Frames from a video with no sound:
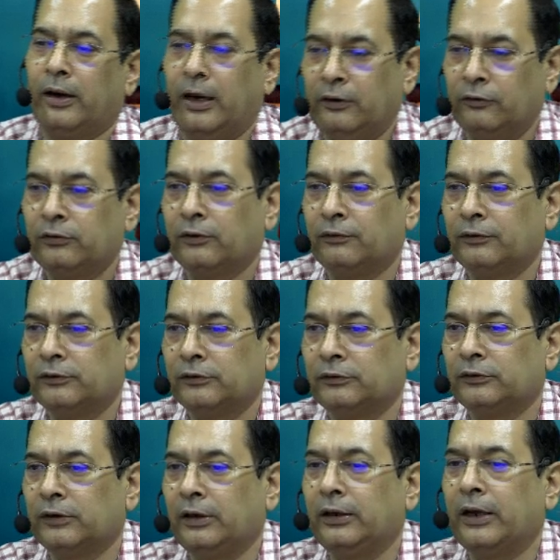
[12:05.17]
services. So
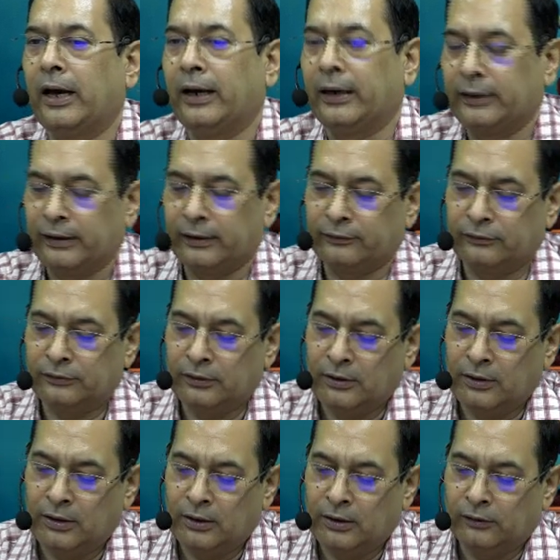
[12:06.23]
indirect tax.
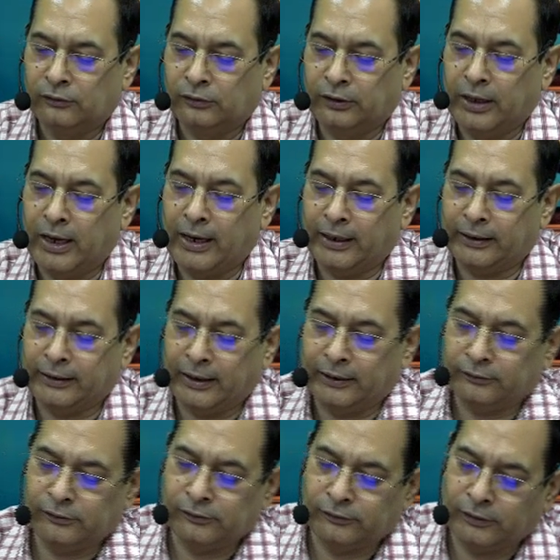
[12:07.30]
So direct tax
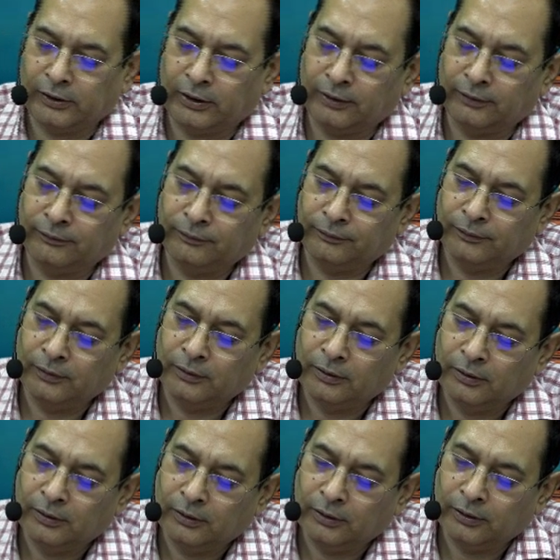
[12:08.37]
is, say,
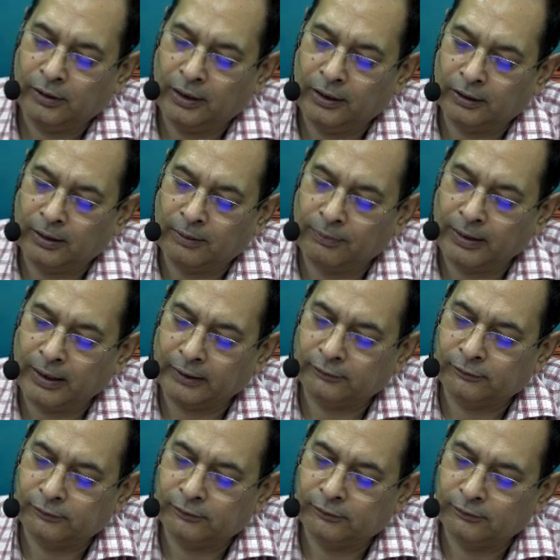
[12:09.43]
income tax